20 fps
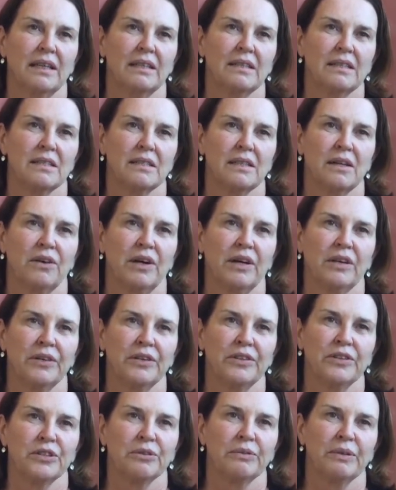And so I
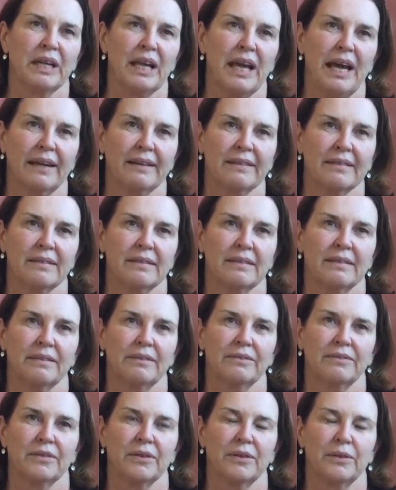learned to relax
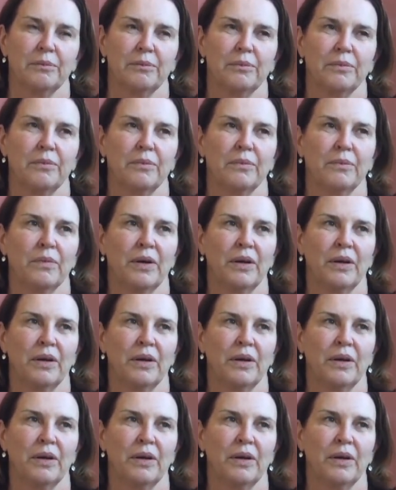from